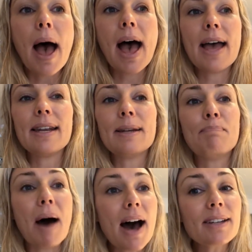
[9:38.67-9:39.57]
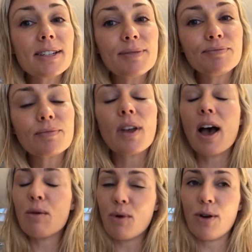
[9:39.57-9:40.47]
But
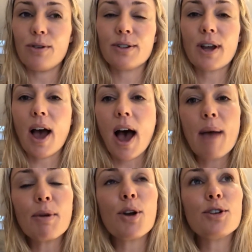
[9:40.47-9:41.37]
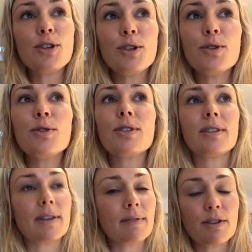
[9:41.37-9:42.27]
I won't. I'm going to use the
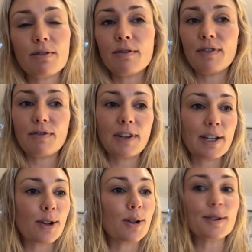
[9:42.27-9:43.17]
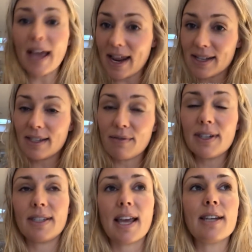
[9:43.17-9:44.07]

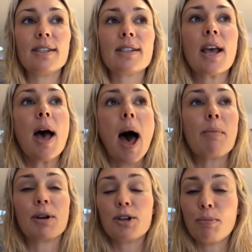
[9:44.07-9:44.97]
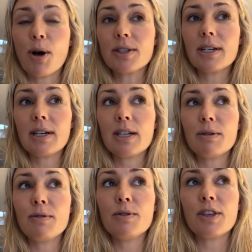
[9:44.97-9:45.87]
$715.70. I'm going to deposit it
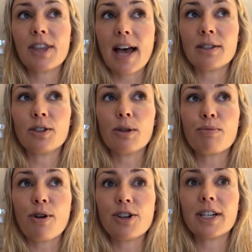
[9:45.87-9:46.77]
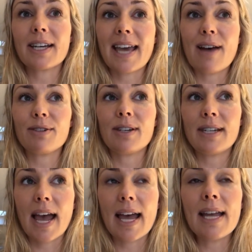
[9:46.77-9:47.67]
into the $1,000 project account
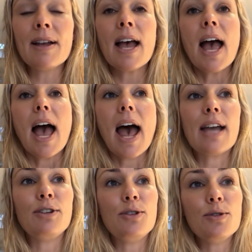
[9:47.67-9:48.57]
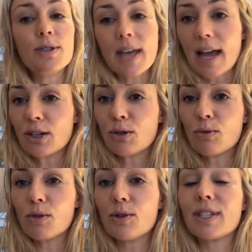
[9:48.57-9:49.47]
today and use that
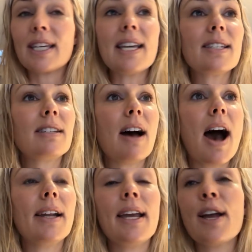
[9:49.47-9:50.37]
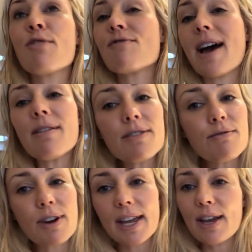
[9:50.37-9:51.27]
towards kickstarting round
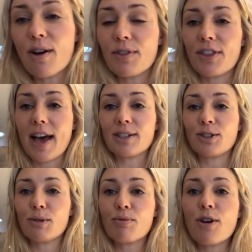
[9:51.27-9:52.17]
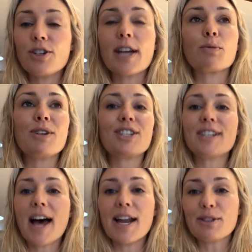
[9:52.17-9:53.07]
3 of the $1,000 project, which
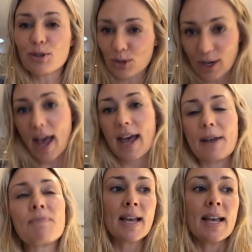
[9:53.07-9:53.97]
starts today.